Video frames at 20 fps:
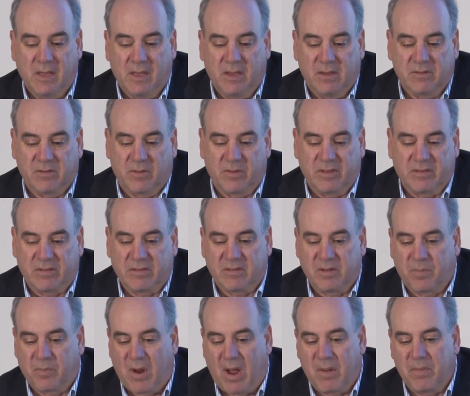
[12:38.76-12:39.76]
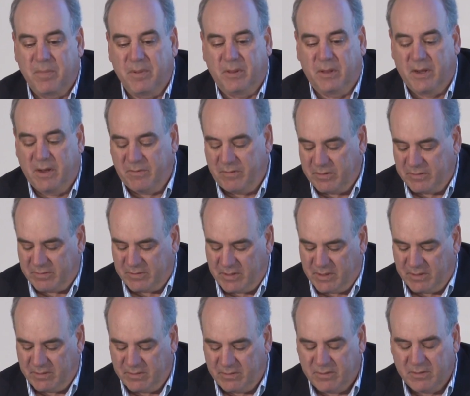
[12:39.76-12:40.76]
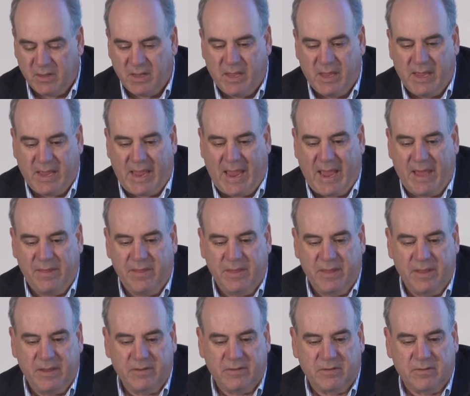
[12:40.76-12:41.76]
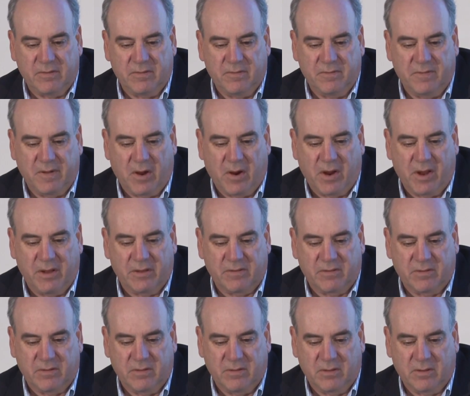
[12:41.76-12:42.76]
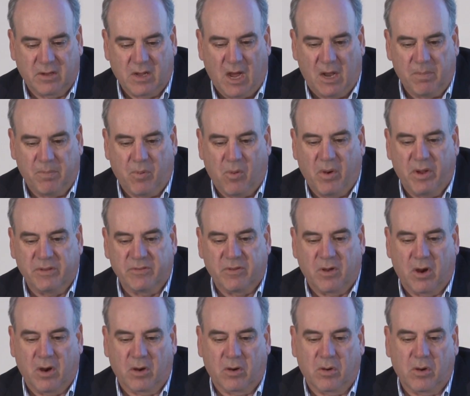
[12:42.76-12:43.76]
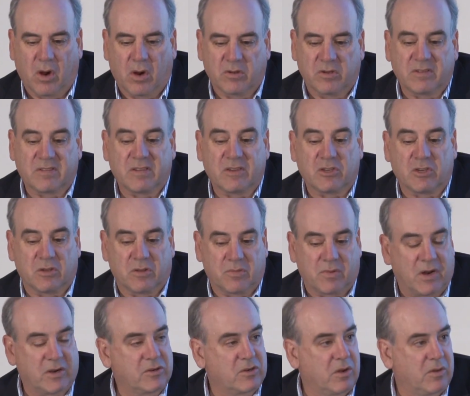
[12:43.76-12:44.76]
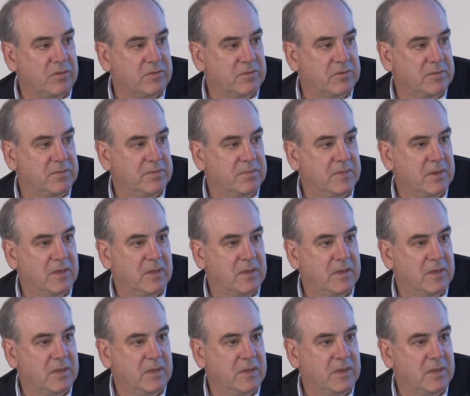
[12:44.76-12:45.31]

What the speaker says: So this is the probability of disease, and these various cut points are decision thresholds.